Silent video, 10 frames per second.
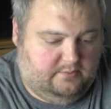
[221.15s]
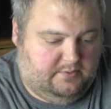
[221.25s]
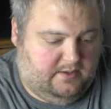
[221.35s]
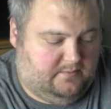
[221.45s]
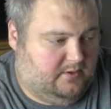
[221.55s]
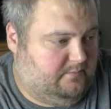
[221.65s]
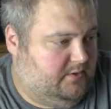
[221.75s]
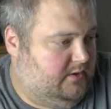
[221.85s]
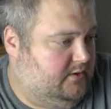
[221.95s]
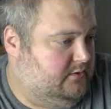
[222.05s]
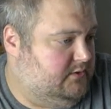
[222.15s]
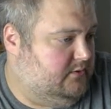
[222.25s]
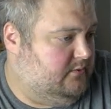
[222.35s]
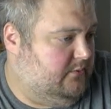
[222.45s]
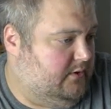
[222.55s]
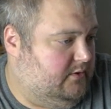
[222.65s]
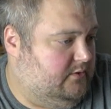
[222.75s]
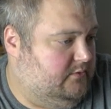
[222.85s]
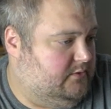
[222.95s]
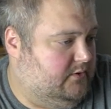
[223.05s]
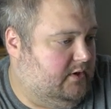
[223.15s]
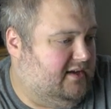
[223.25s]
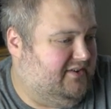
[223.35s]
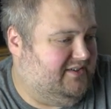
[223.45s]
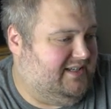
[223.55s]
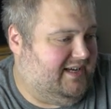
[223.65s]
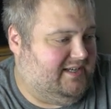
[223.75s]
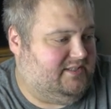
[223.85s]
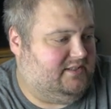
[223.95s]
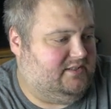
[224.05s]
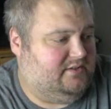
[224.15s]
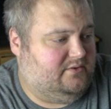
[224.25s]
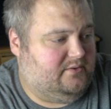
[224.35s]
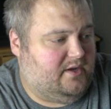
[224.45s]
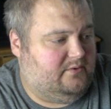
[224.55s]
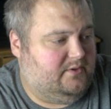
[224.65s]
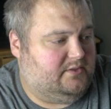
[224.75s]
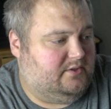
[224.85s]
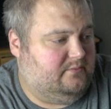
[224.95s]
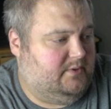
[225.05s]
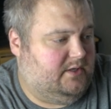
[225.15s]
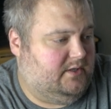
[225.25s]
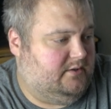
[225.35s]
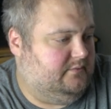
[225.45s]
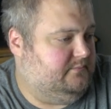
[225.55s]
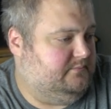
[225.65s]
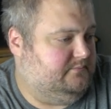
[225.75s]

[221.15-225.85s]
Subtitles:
it popped up here. So what we're going to do is go to Other Tasks, Create Rescue Media.